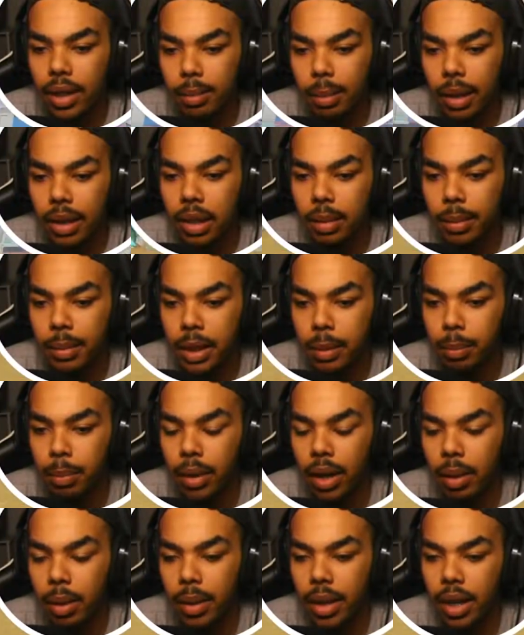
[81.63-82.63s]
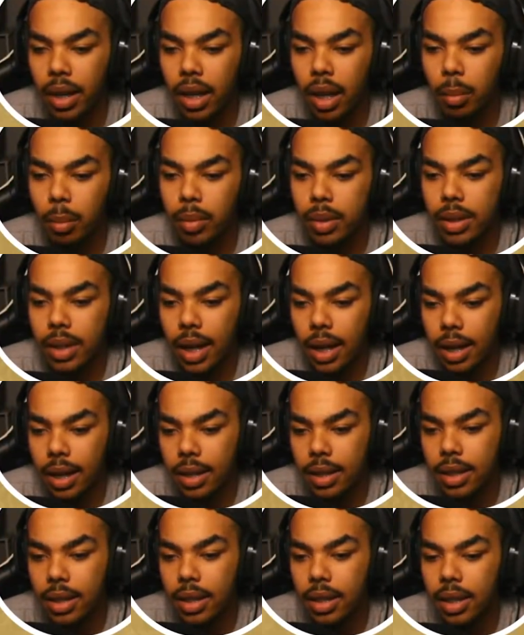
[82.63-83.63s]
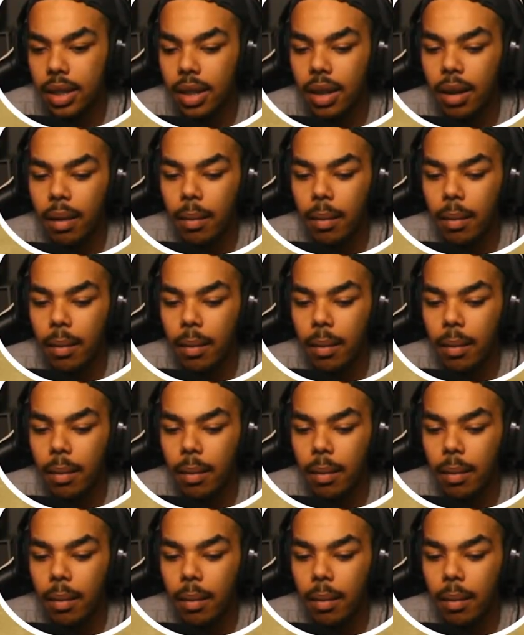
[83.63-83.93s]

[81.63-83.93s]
about to be spraying me in a couple seconds here.